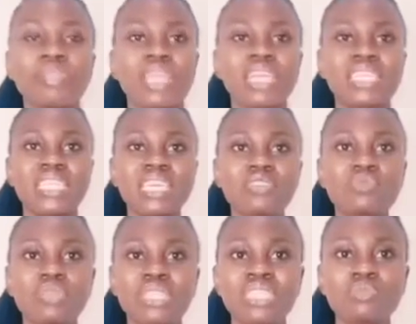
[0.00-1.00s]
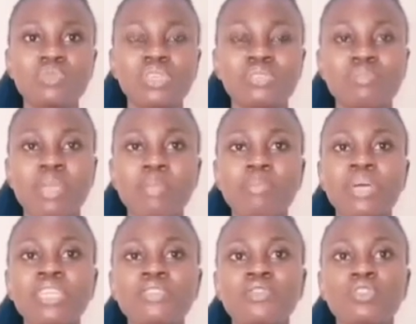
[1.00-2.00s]
this was my
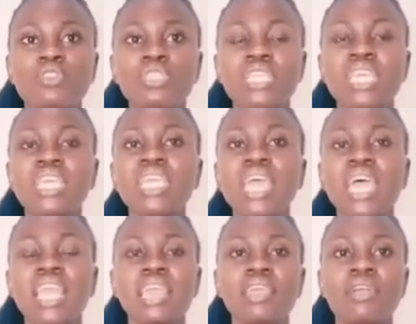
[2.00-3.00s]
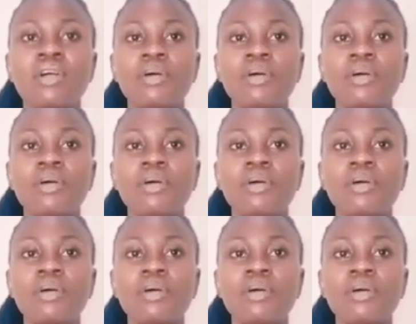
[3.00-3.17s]
part for today, like